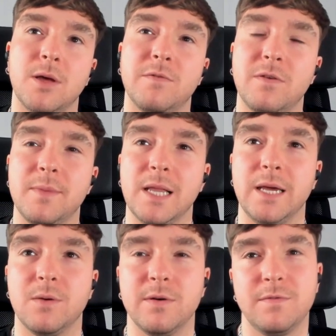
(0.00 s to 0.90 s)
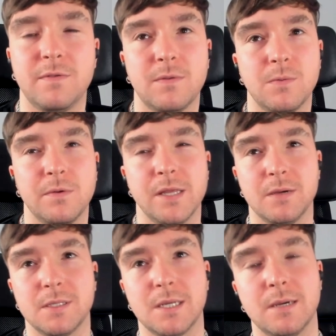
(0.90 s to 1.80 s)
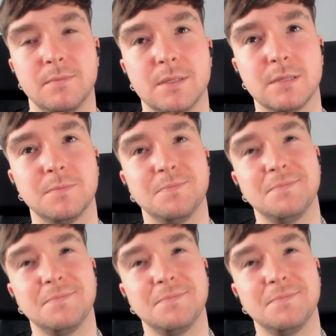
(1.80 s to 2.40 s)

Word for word: not familiar with with those terms.